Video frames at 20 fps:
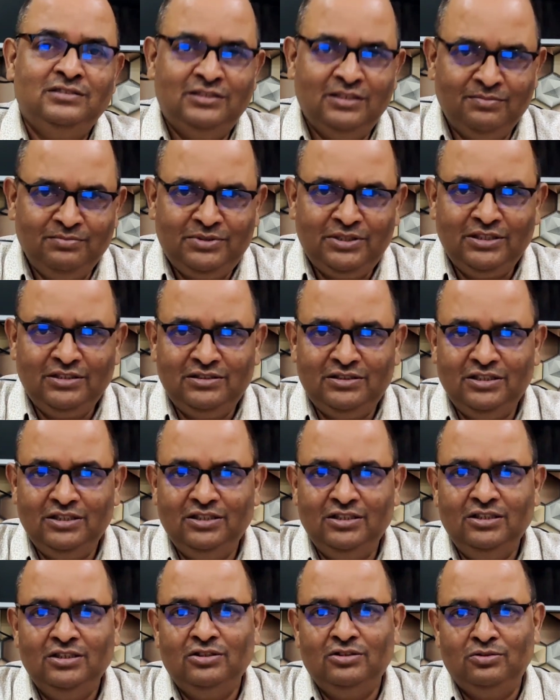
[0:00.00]

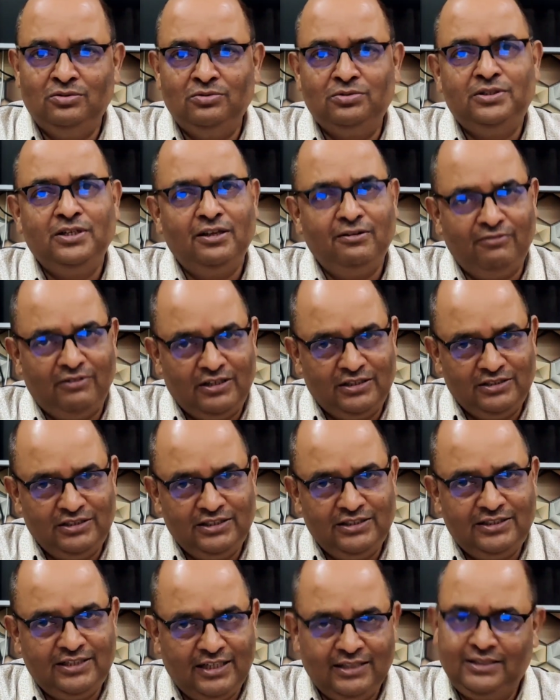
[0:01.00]
Jamshedji
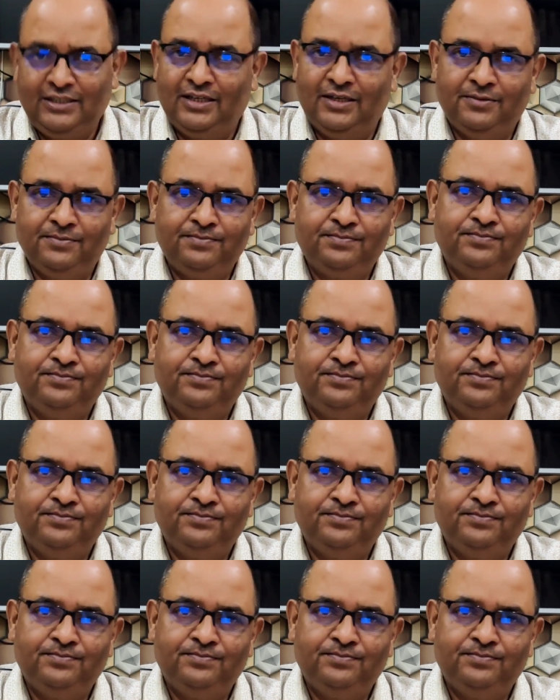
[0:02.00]
Nusserwanji Tata.